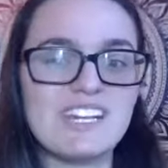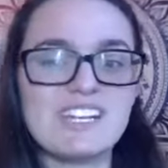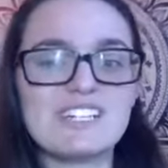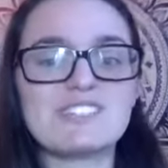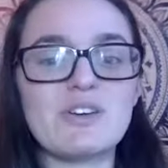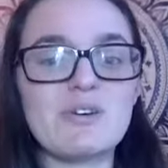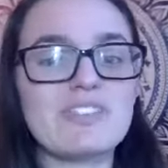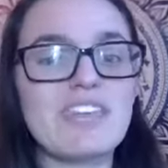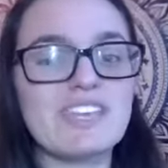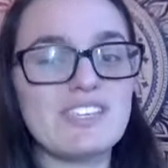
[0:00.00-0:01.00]
So
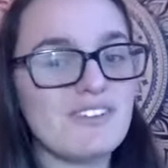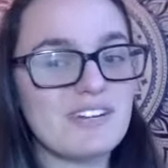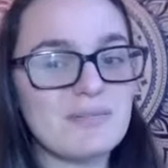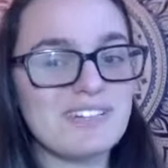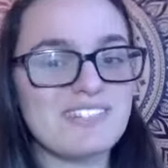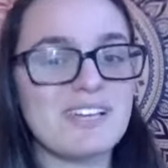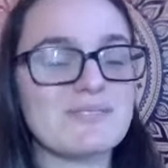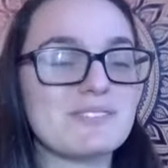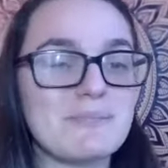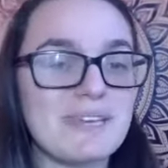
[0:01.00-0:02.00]
thank you very much. That
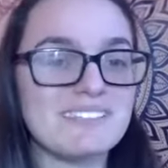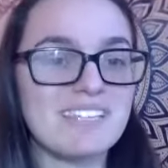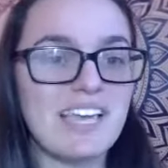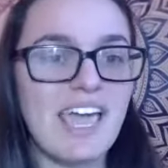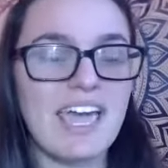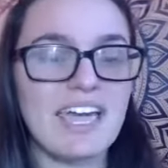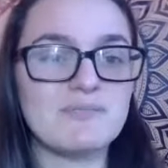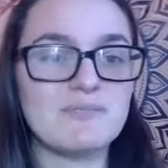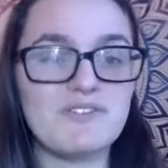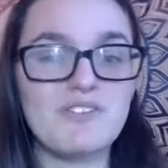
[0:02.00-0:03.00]
was amazing.
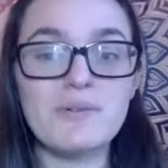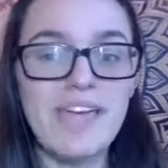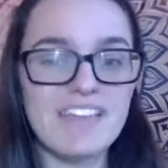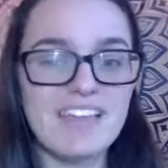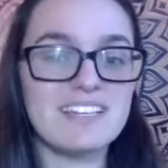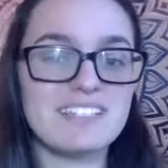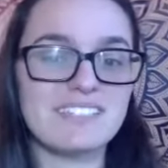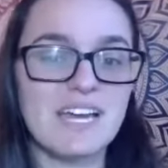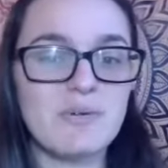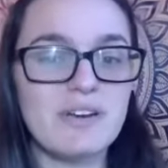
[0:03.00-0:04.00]
And before we end this,
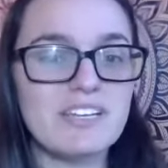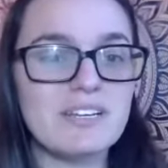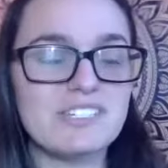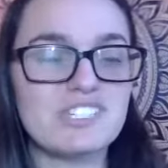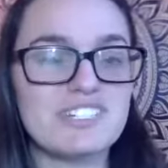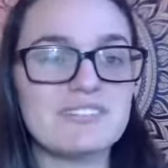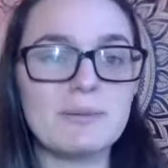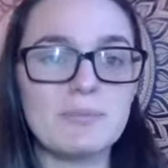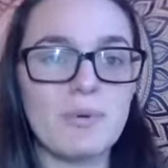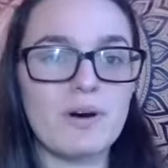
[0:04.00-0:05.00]
I want you to mention a little
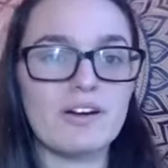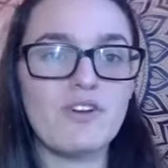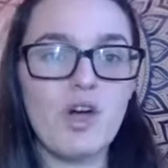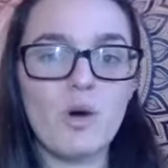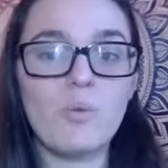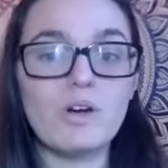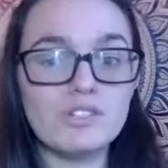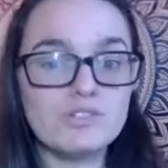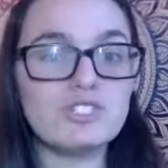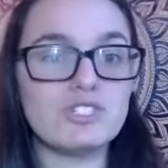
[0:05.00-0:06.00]
bit more of what
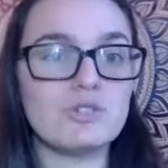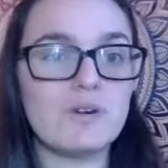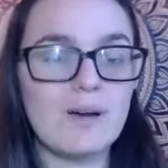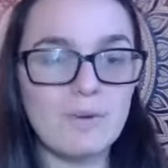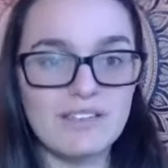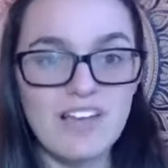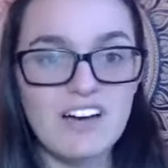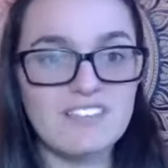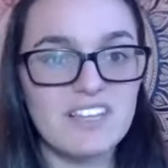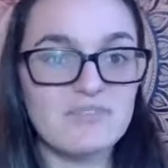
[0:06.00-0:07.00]
you do and what
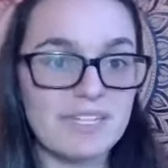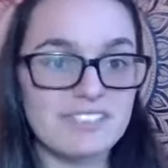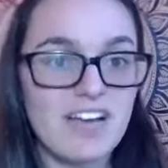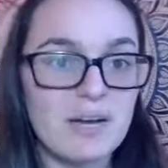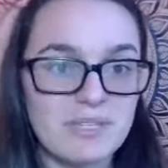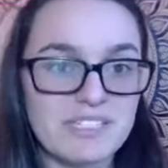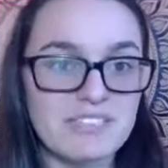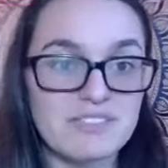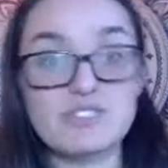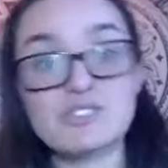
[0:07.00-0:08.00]
love-based copy,
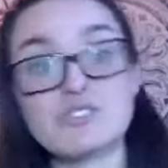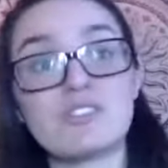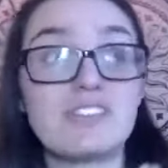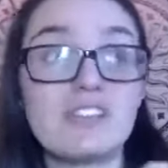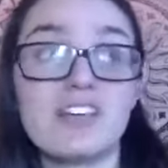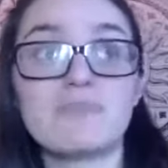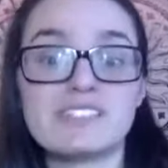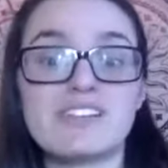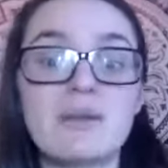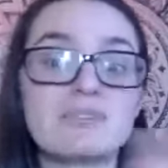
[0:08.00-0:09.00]
the
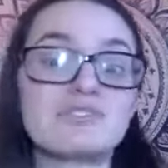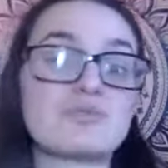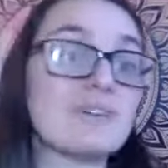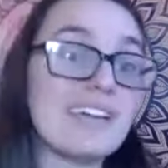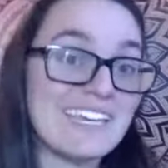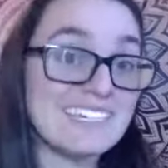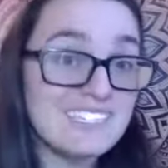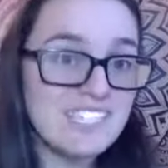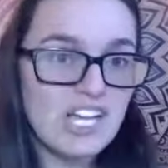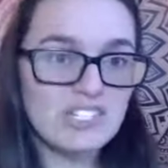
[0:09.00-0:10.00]
love-based copy school
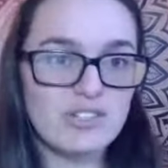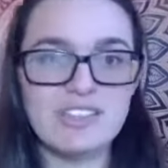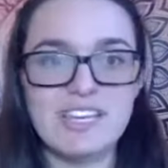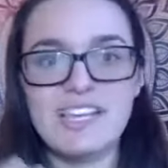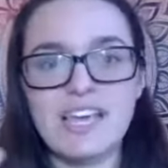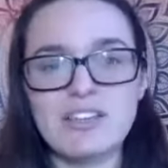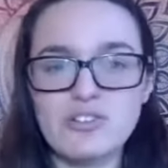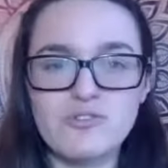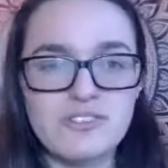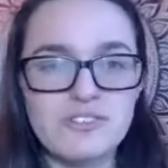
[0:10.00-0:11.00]
is, so that they can get a
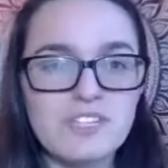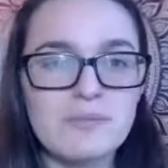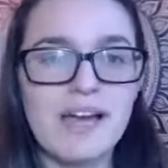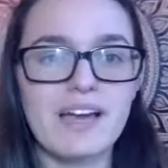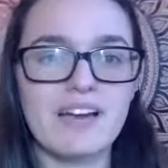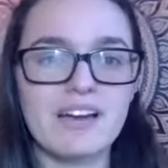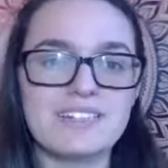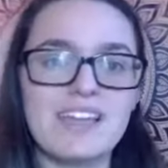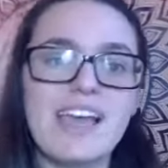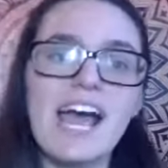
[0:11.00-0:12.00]
little feedback on
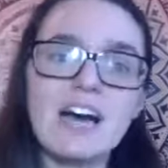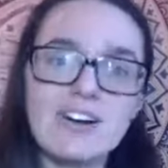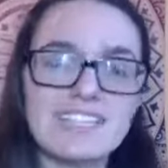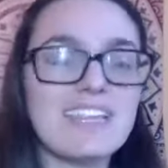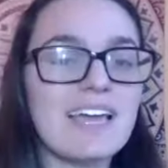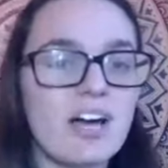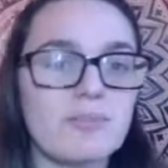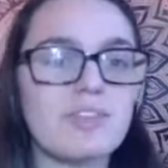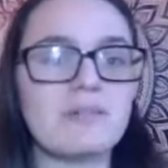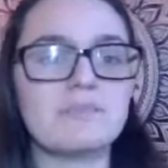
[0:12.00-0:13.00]
how can that
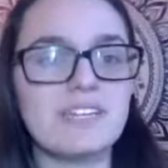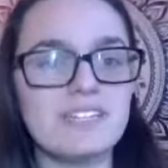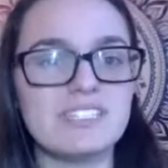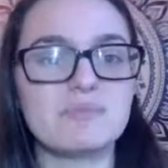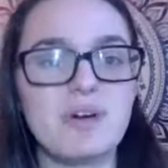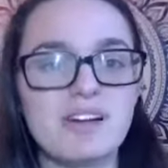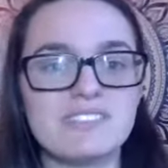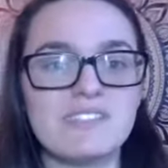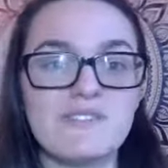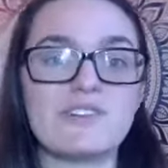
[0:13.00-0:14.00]
help them in this
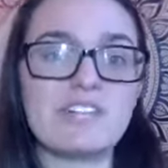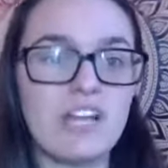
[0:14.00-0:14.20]
process of learning